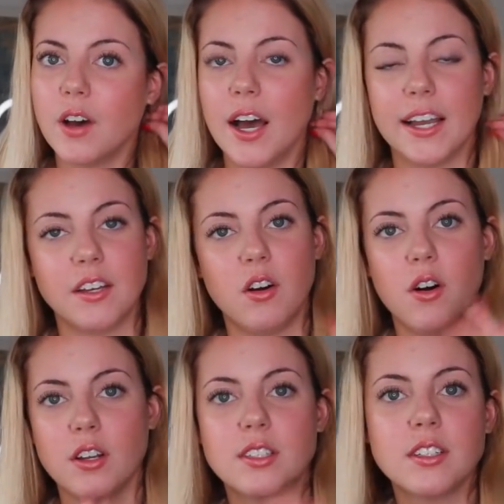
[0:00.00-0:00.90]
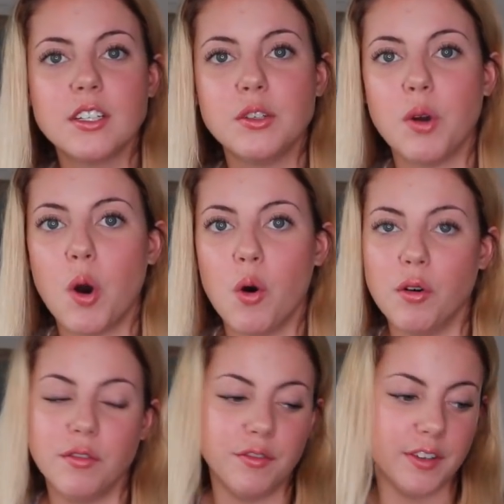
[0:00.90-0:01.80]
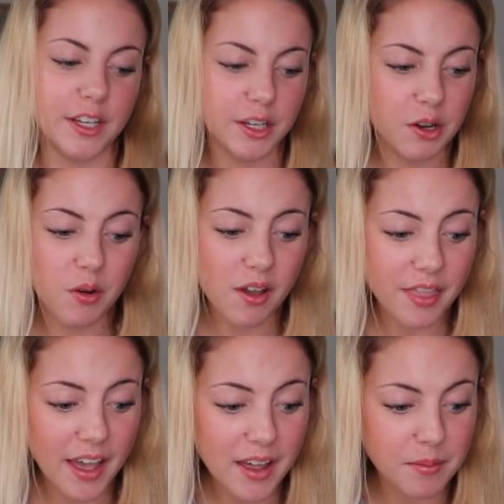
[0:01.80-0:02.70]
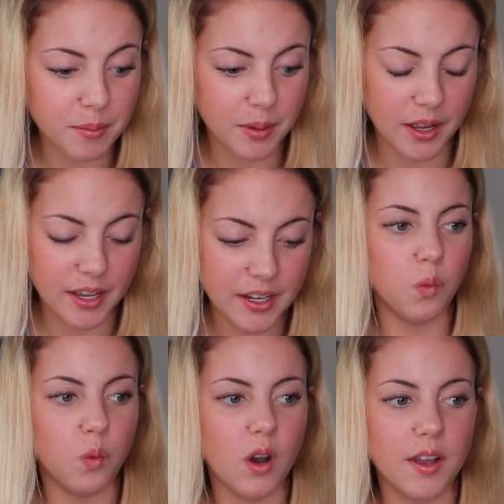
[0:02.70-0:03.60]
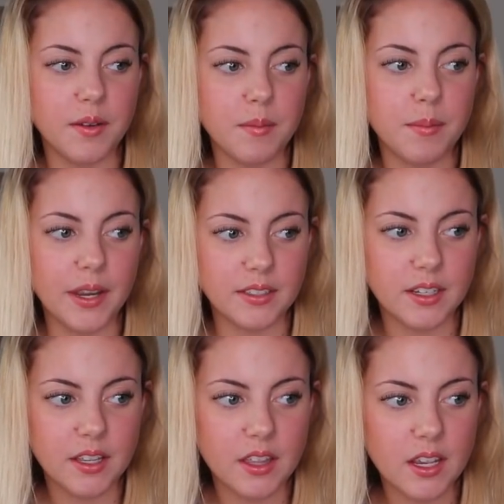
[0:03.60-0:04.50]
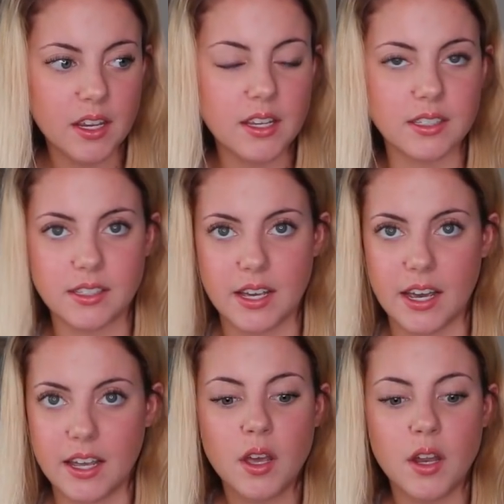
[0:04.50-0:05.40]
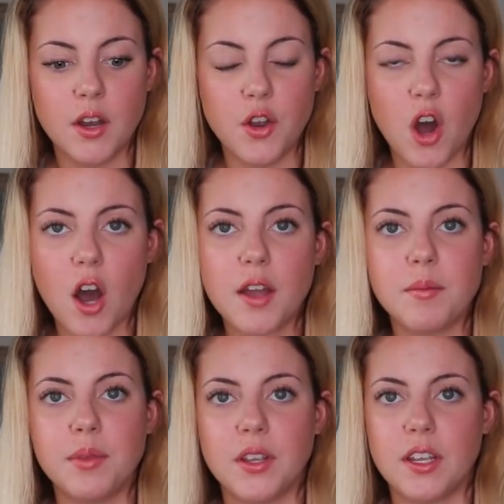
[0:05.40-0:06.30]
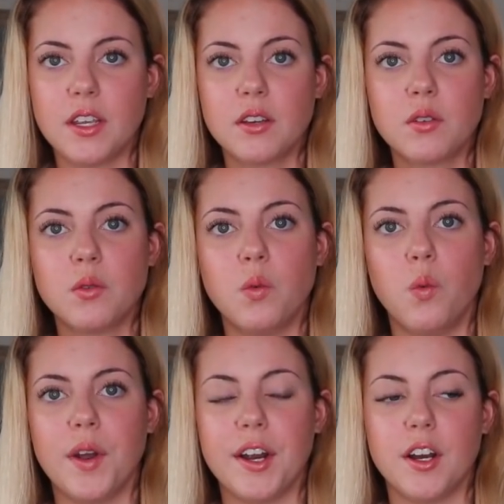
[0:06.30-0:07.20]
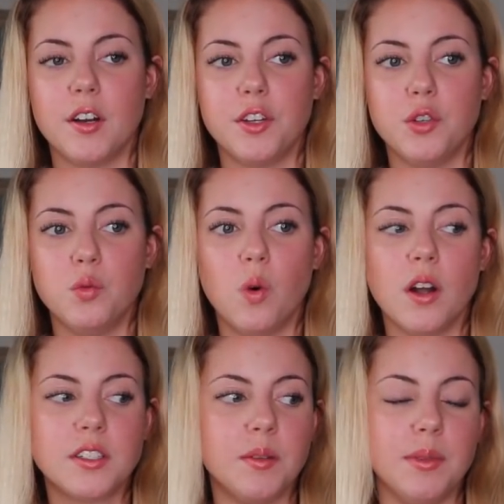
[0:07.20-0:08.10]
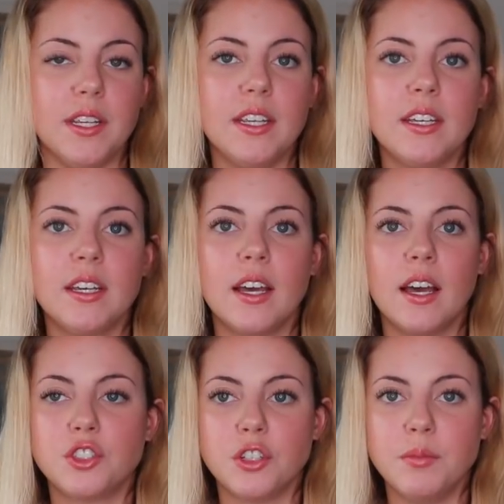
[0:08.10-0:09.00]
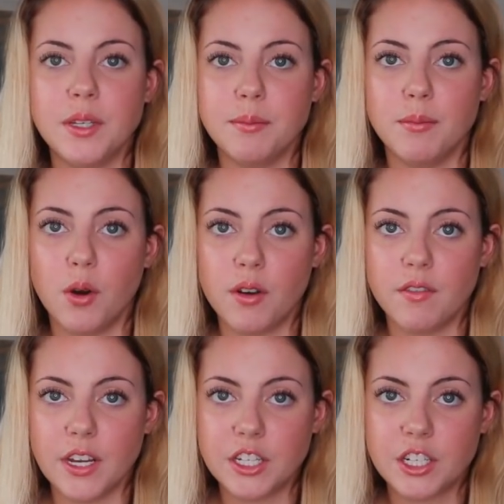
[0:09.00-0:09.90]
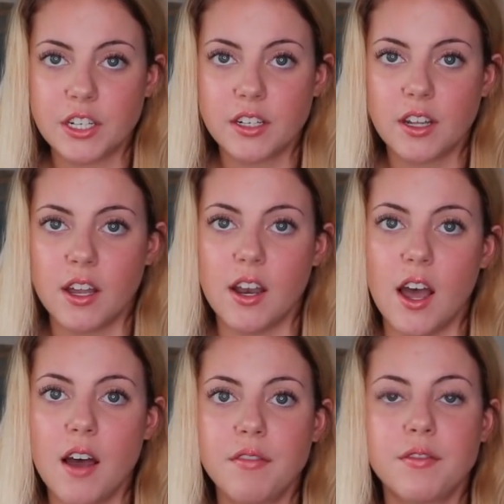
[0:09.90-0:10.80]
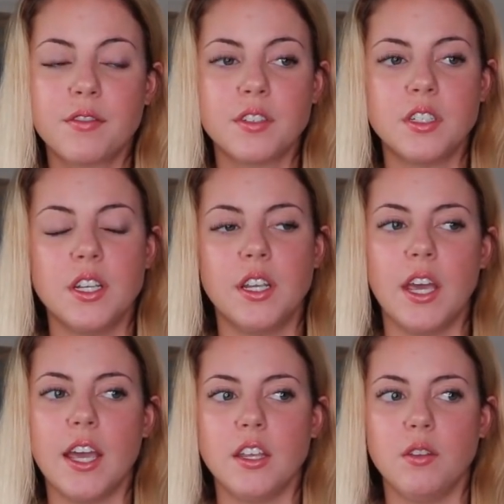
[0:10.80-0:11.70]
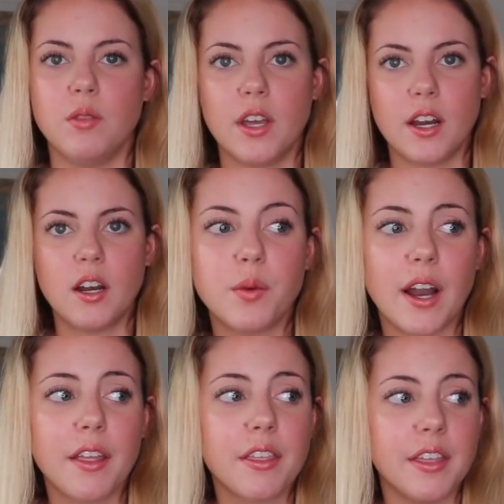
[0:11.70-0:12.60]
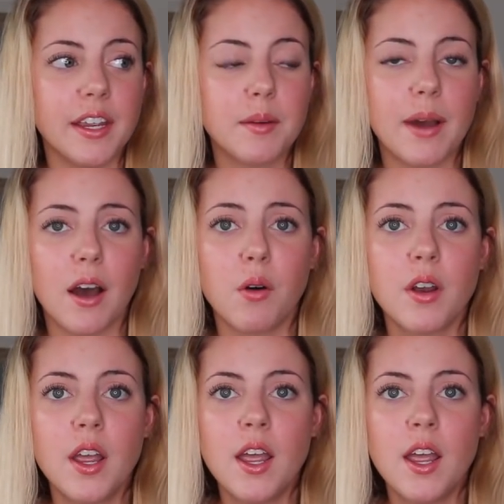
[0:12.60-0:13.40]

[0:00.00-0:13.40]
I could honestly do a whole video on that, but one basic thing is that not being where you want to be should be motivation enough to get you there. When I think about